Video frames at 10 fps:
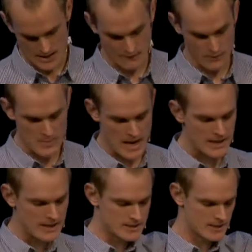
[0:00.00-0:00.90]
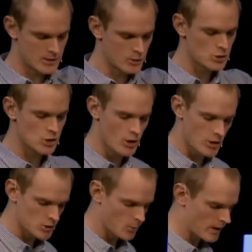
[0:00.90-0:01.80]
If a man enters your
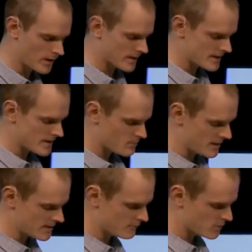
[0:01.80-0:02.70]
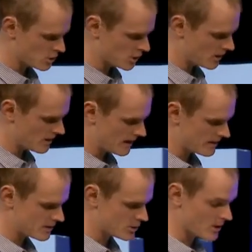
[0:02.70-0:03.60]
church wearing an expensive shirt and
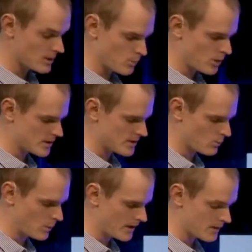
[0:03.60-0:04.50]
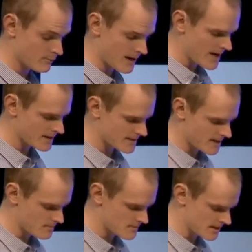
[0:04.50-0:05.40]
a street person wearing rags
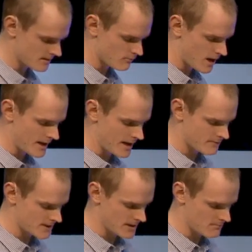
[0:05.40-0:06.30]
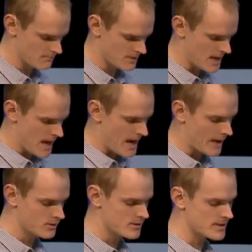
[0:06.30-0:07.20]
comes in right after him,
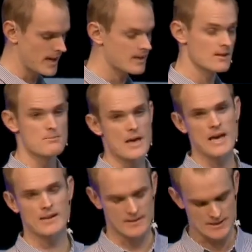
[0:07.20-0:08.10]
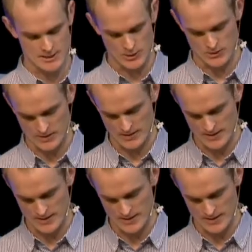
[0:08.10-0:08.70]
and you say to the man in the suit,